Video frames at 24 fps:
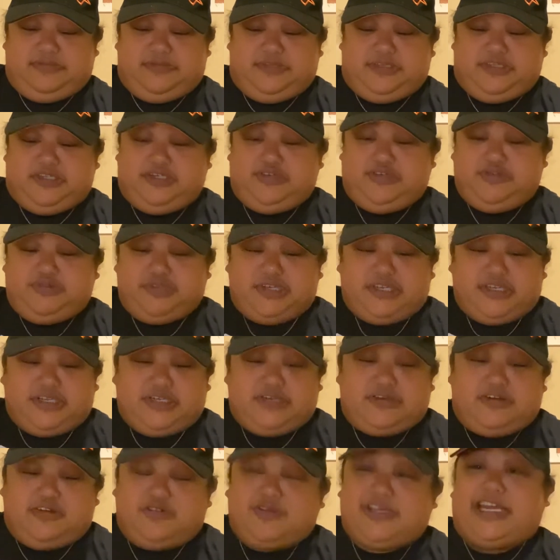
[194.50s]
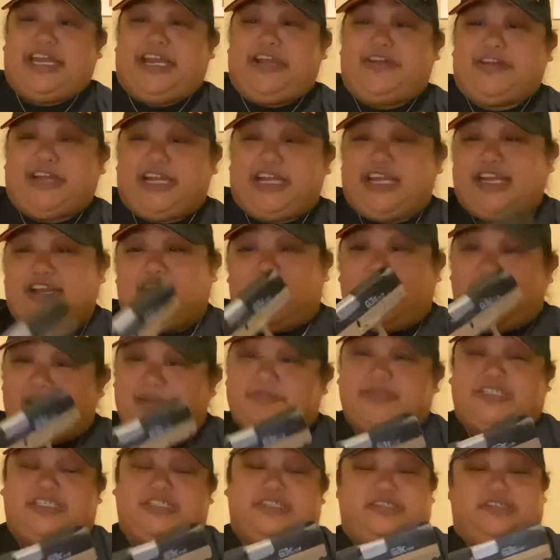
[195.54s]
duty home carry
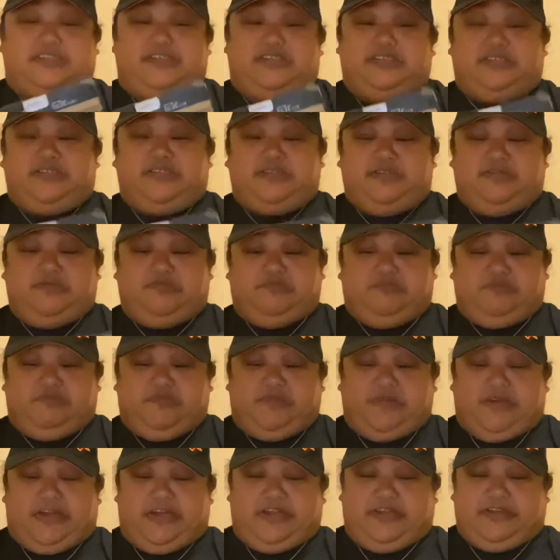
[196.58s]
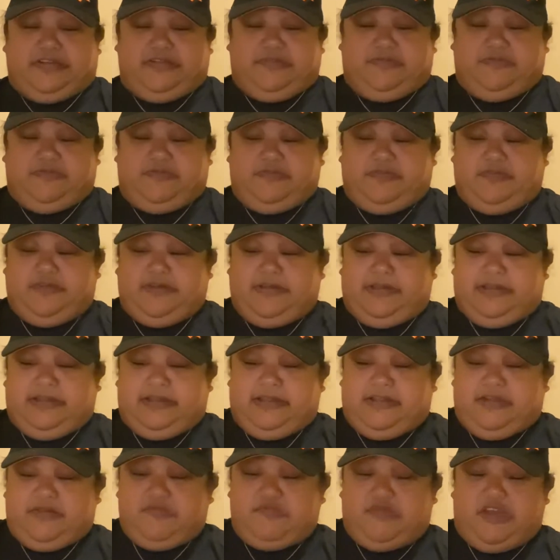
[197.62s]
option, but
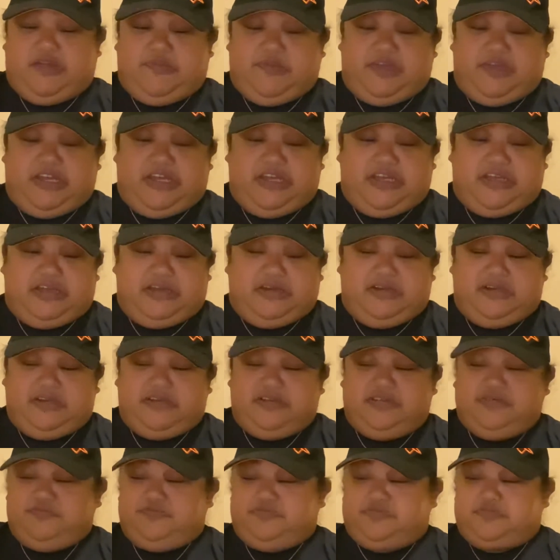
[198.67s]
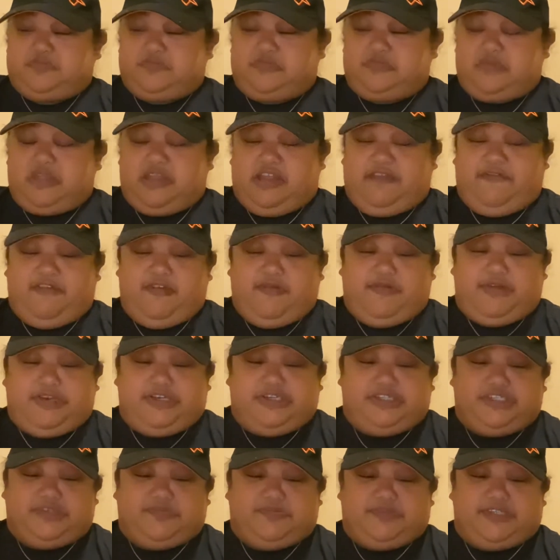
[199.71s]
maybe if you want to
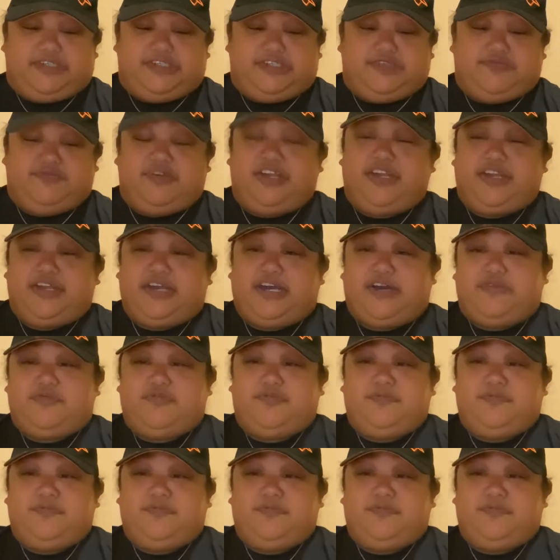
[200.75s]
jump into red dot,